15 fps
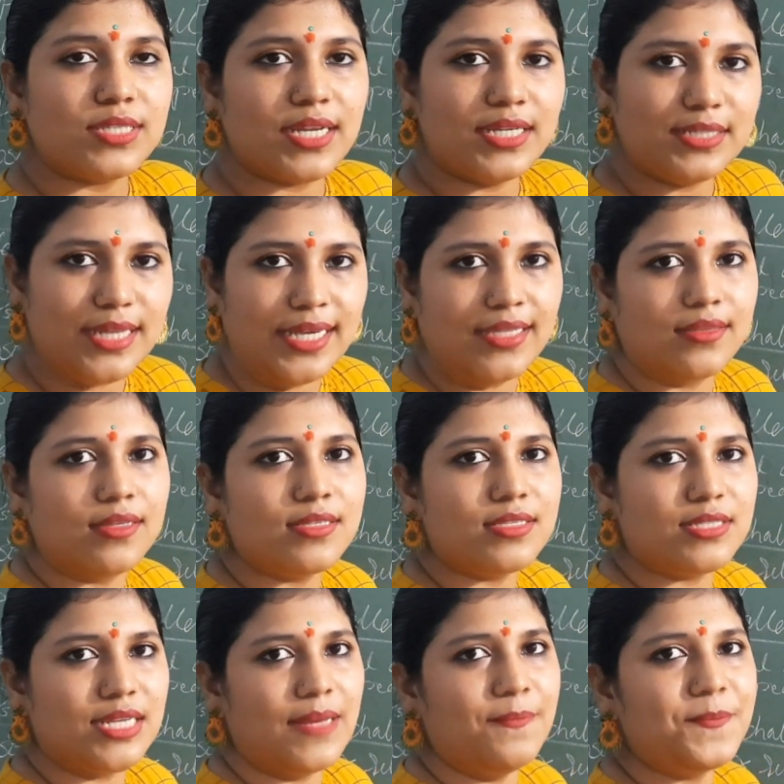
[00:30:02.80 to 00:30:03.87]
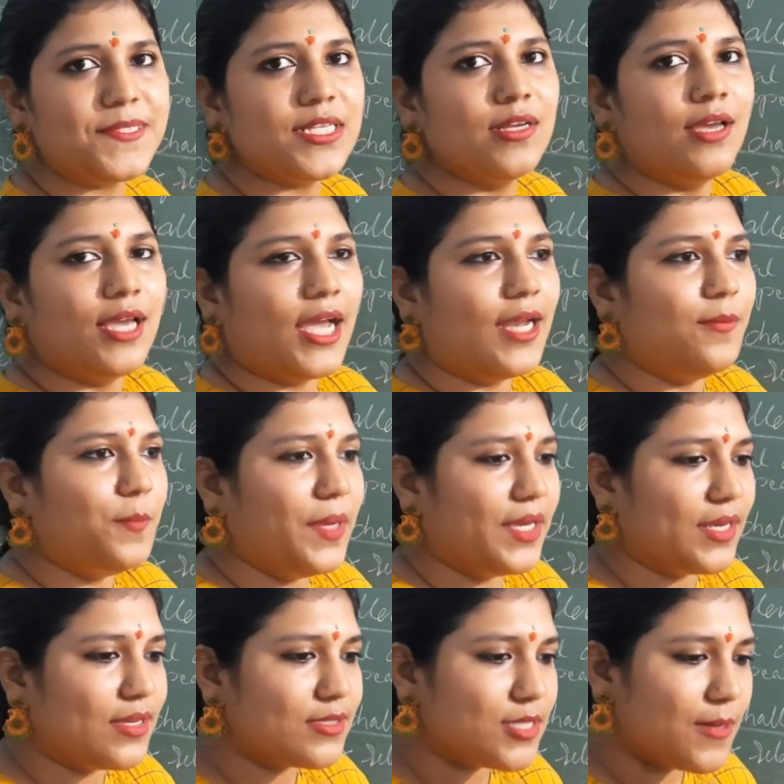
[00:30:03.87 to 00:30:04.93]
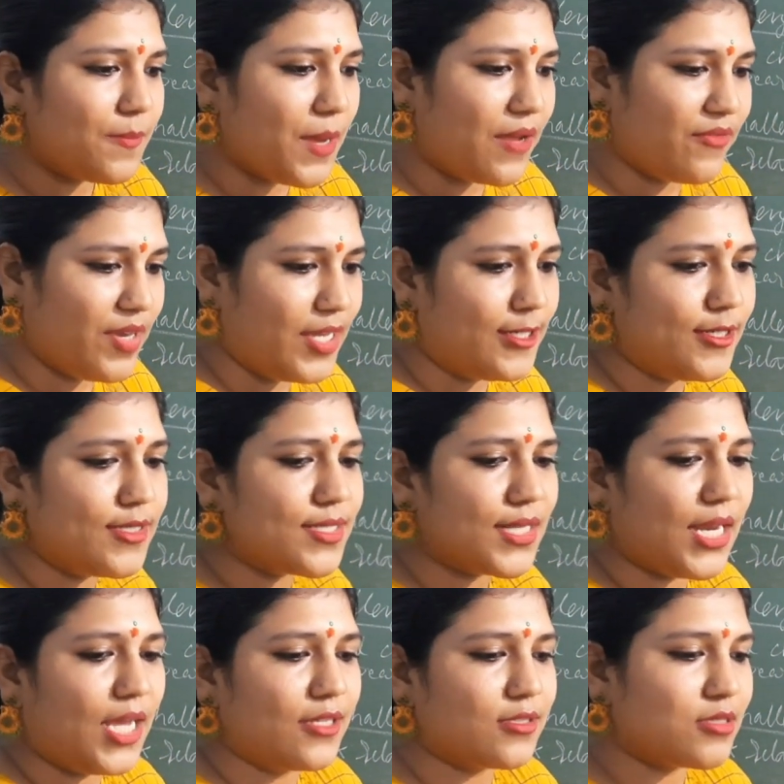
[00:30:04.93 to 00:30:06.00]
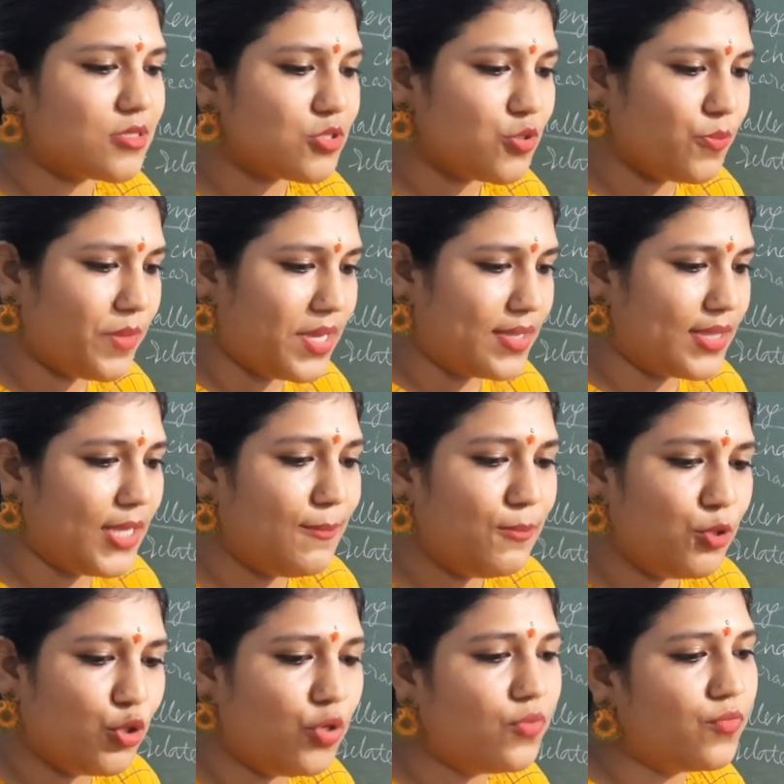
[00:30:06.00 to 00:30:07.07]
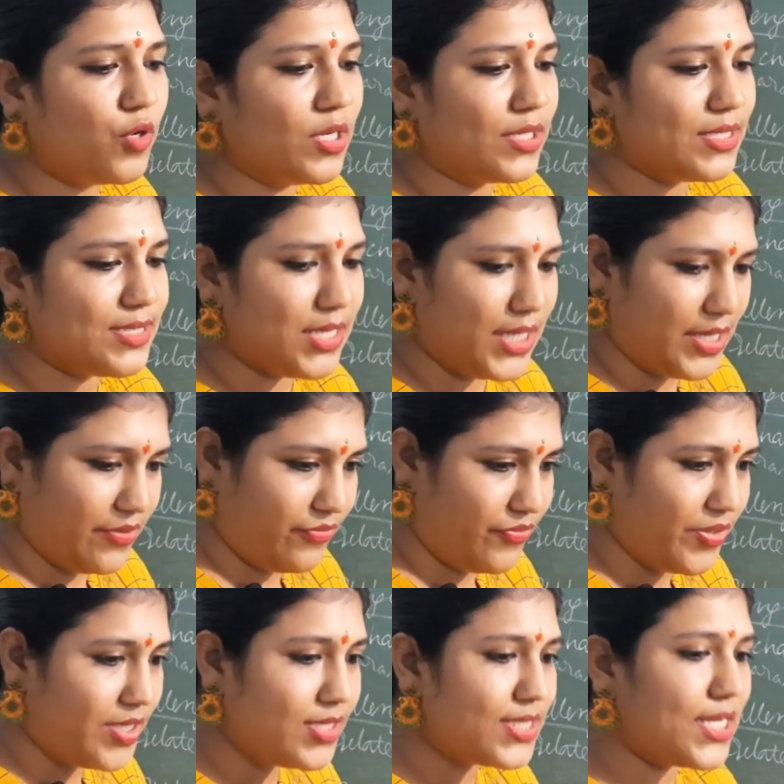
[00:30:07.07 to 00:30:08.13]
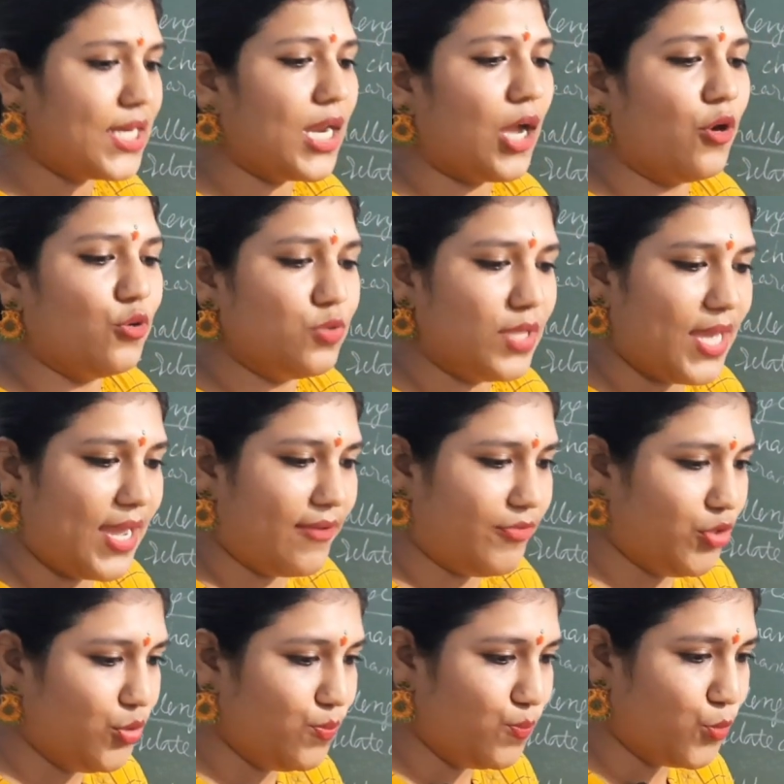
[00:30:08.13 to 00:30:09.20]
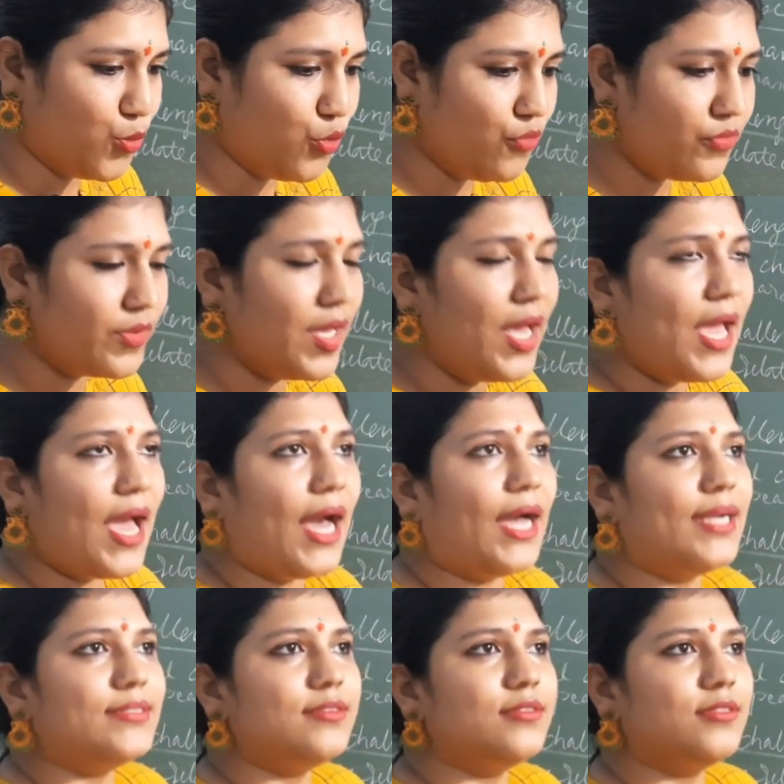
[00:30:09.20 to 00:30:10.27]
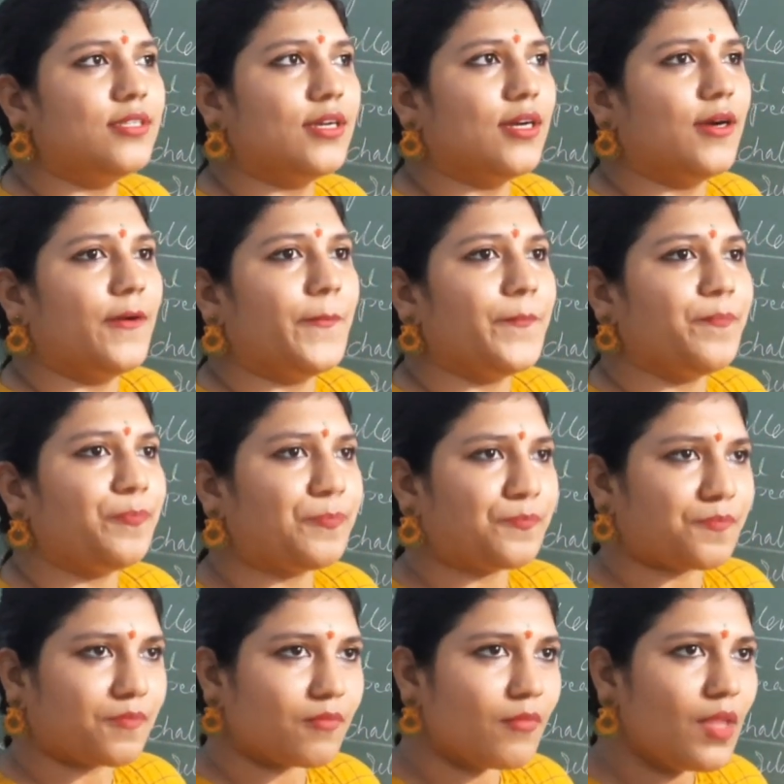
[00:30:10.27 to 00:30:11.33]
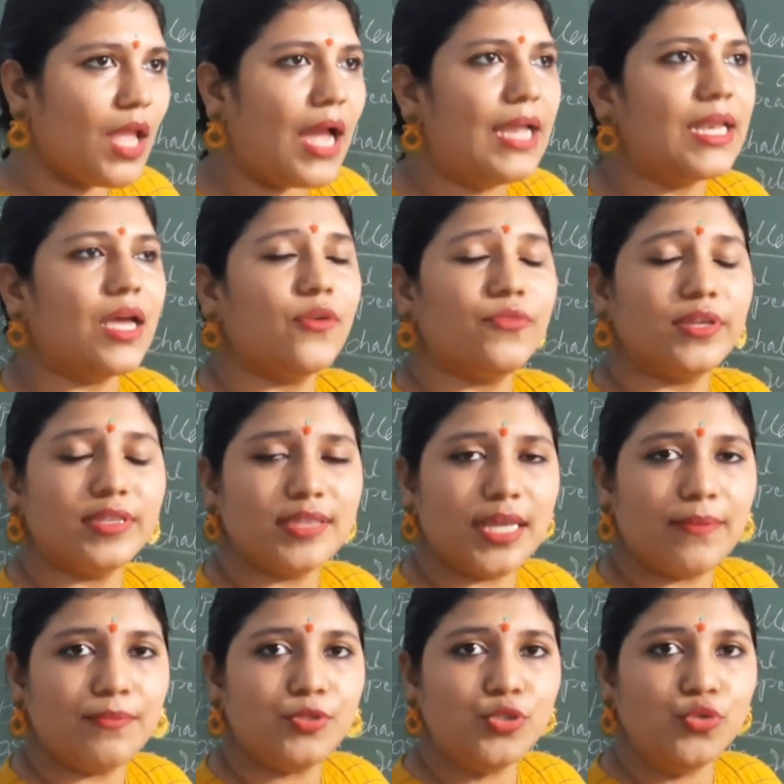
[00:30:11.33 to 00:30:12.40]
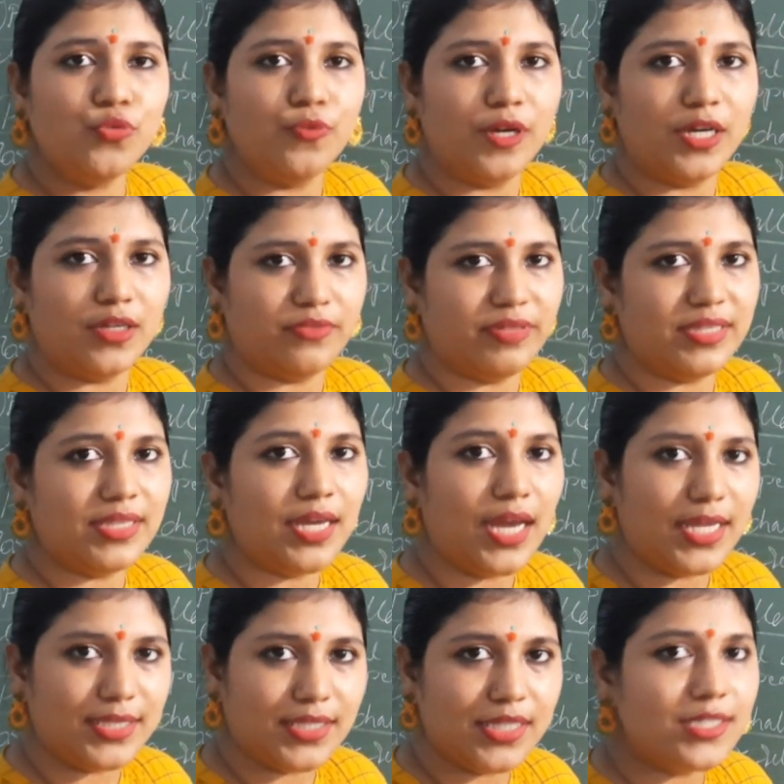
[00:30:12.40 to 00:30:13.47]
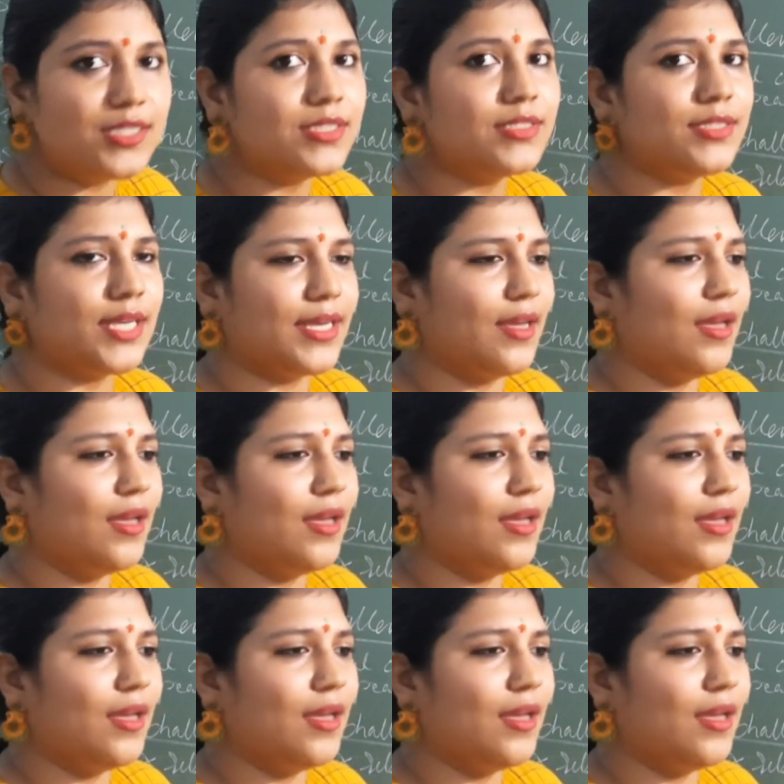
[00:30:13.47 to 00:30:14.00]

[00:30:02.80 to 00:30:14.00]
can take the steps and making some awareness classes to make them know what is the difference and how they have to move, and allowing them to work with others,